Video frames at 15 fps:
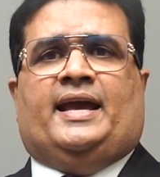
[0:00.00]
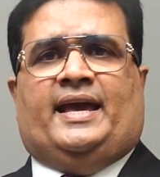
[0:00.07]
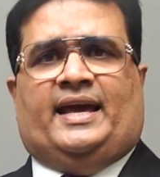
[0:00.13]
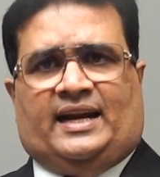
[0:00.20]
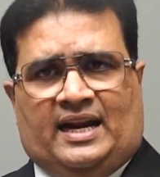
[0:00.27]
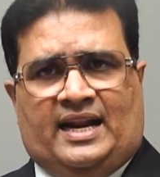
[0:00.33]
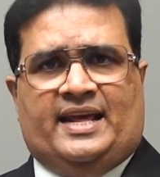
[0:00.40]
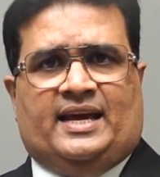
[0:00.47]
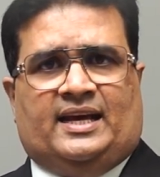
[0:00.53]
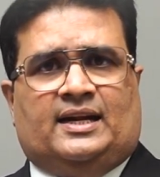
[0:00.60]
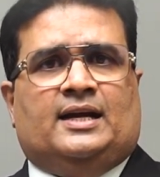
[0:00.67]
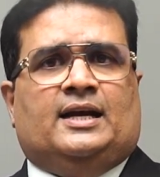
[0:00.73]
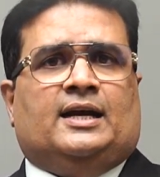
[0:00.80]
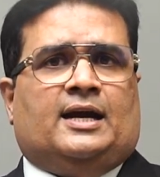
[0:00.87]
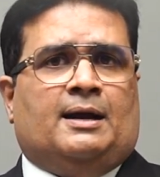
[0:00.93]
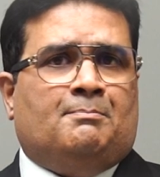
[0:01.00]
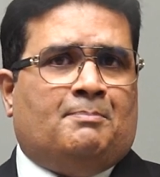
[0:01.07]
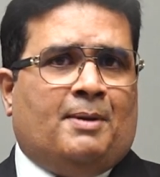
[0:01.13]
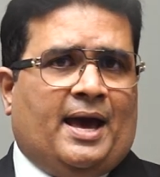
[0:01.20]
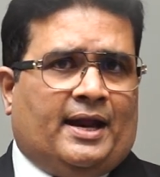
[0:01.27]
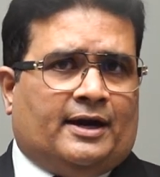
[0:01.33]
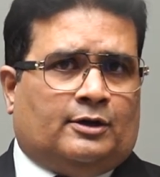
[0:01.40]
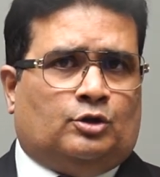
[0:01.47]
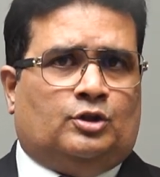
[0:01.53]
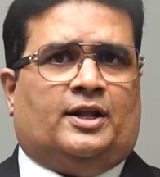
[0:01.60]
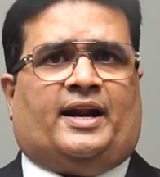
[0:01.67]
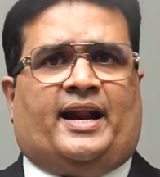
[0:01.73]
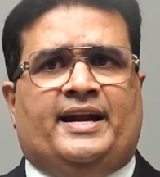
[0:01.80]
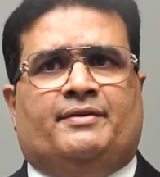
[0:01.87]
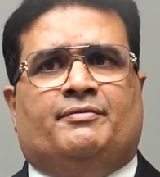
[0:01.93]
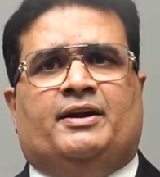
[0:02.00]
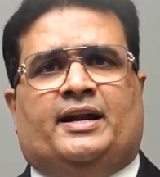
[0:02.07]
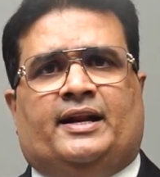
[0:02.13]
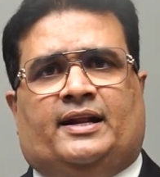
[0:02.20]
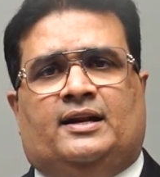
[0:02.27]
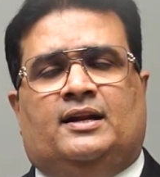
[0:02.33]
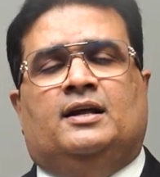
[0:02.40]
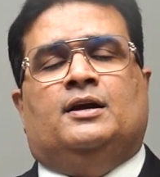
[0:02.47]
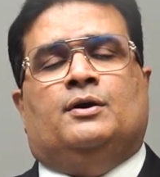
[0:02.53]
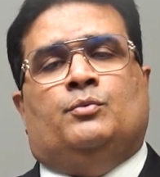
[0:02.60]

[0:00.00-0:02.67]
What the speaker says: earlier compared to the right ventricle,